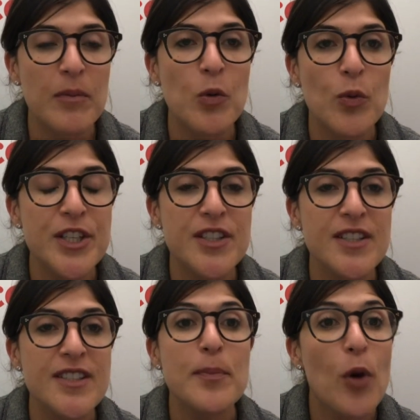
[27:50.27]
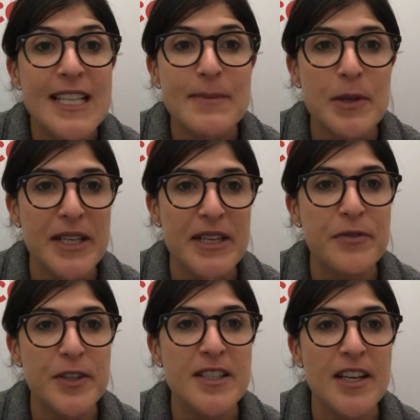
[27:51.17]
which surprised me when I
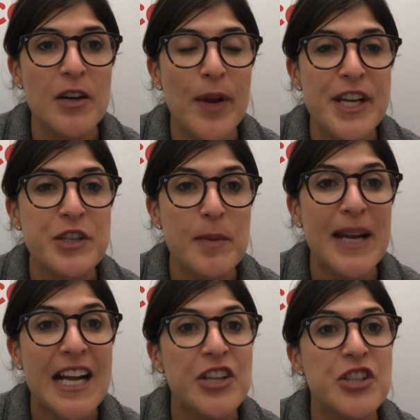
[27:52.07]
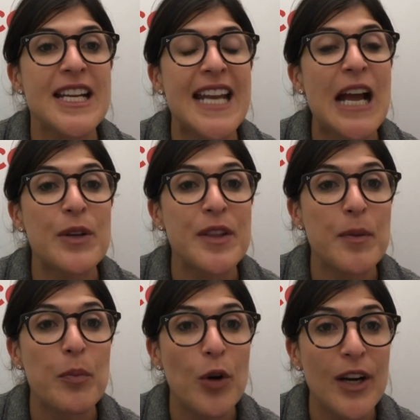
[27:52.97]
first started Range.me, but actually now in
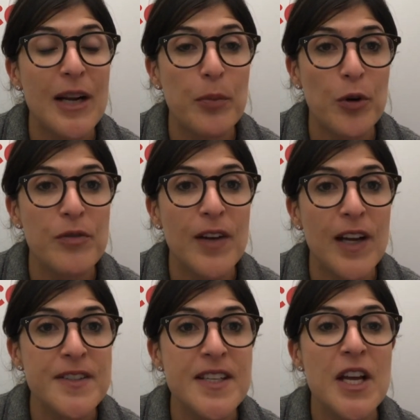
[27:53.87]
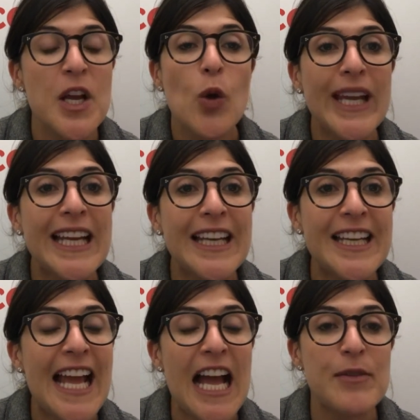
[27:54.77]
the product profiles, we
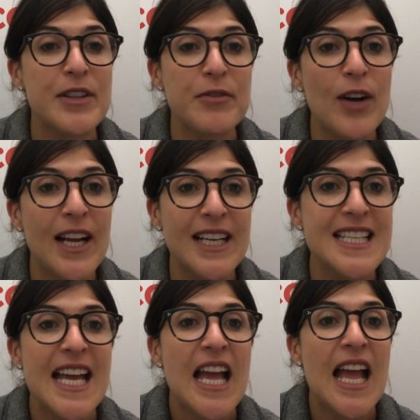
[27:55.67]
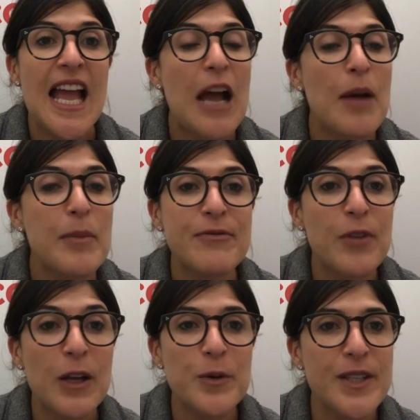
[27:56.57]
clearly have at the front how many
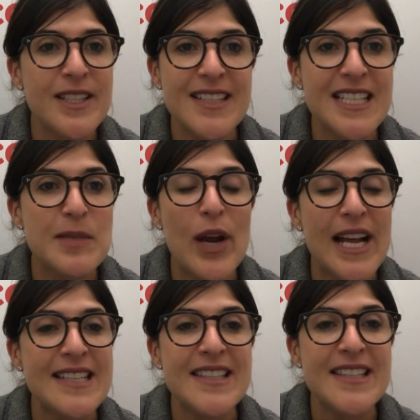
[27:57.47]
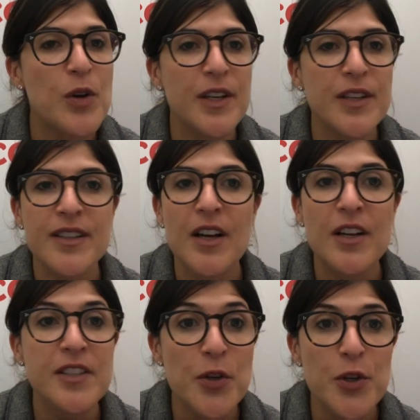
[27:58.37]
followers these brands have
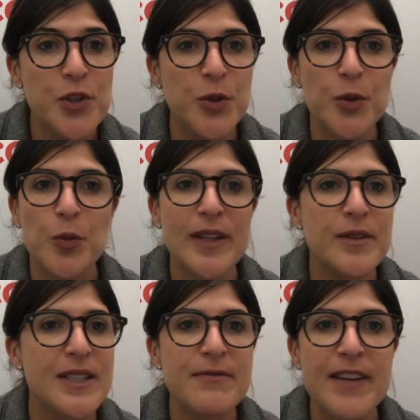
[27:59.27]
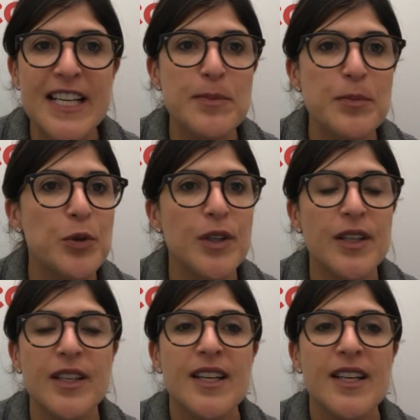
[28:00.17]
on social, whether it's Facebook,